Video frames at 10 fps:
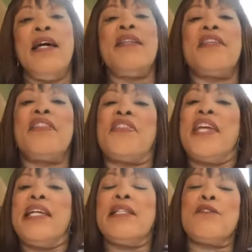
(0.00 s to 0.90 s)
the
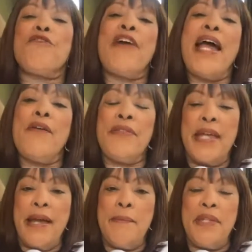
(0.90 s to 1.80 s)
things around
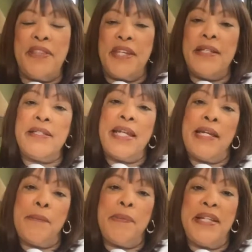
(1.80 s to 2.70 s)
them, the things
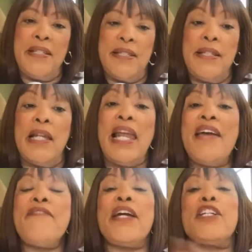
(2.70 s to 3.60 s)
taking place in their
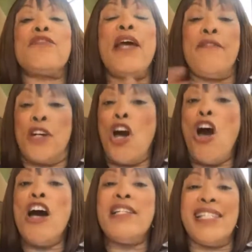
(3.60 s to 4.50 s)
life have
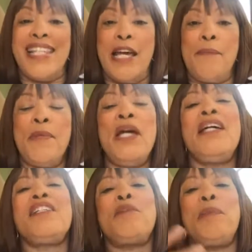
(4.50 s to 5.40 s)
caused them
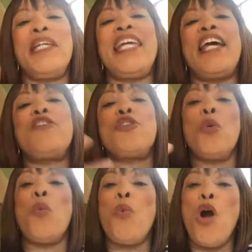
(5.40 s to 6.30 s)
to begin to
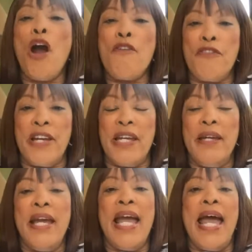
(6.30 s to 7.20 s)
worry.
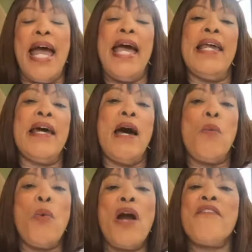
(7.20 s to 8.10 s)
And
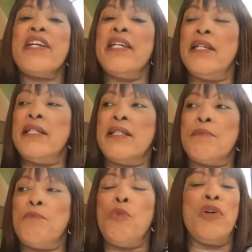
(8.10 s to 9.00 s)
worry is
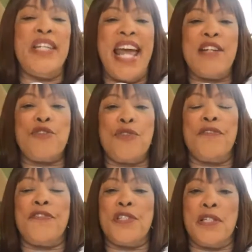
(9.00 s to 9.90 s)
more natural
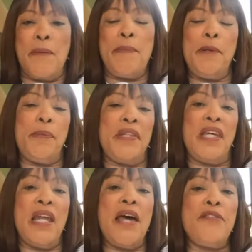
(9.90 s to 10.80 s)
for some people
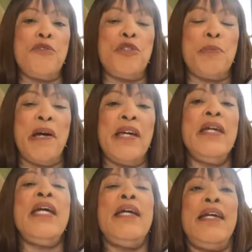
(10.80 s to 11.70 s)
than others, but
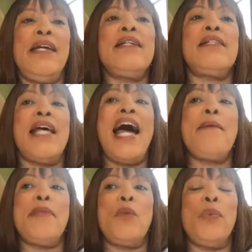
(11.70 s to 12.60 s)
in a
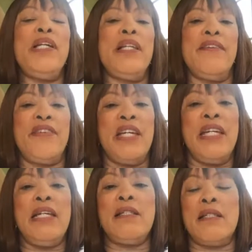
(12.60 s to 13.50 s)
time that we live in,
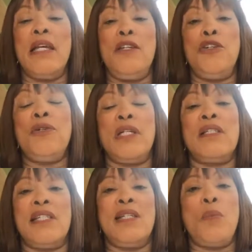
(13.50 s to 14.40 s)
you can
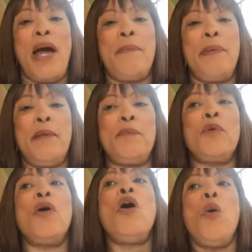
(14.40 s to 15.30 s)
see why
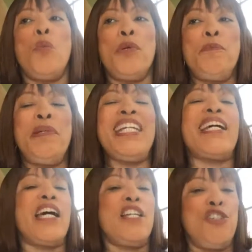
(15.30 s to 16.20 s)
people would be
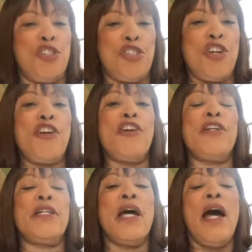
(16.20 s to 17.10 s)

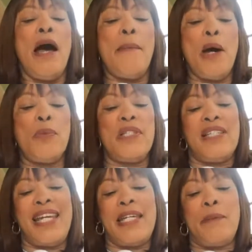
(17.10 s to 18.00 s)
concerned about what's
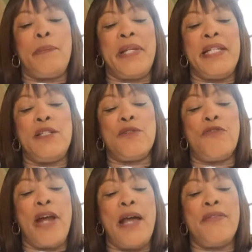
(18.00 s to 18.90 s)
taking place
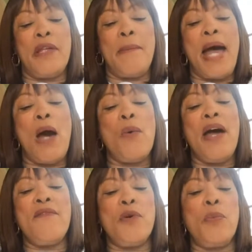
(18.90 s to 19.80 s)
around them.
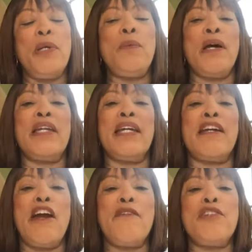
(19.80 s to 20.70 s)
However, we want to
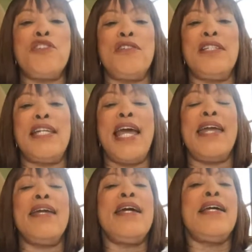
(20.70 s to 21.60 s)
encourage you
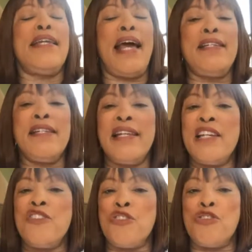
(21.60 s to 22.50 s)
today not to
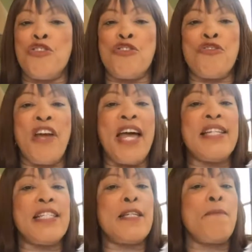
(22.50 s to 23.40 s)
let your
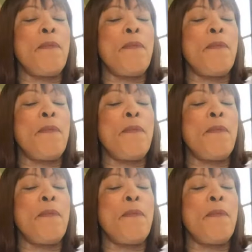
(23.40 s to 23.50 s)
stress,